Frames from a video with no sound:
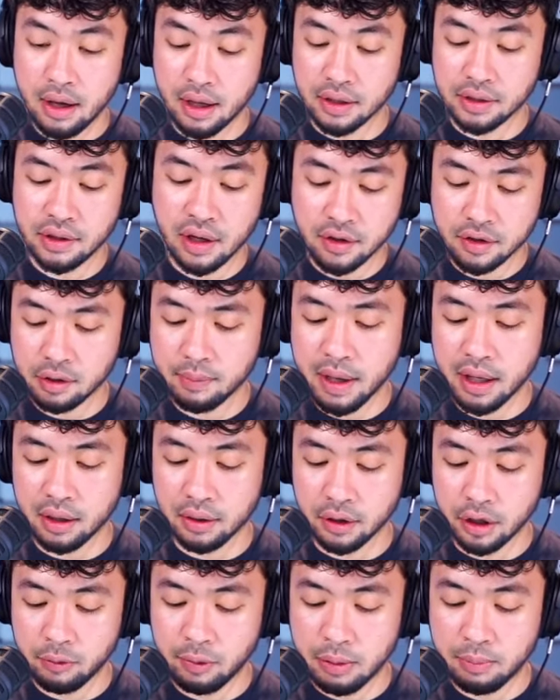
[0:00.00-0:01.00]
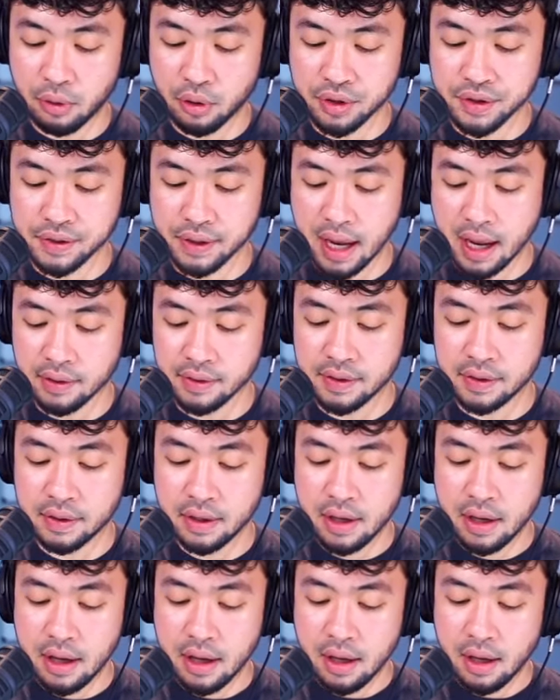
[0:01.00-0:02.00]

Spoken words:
it starts to make a little bit more sense.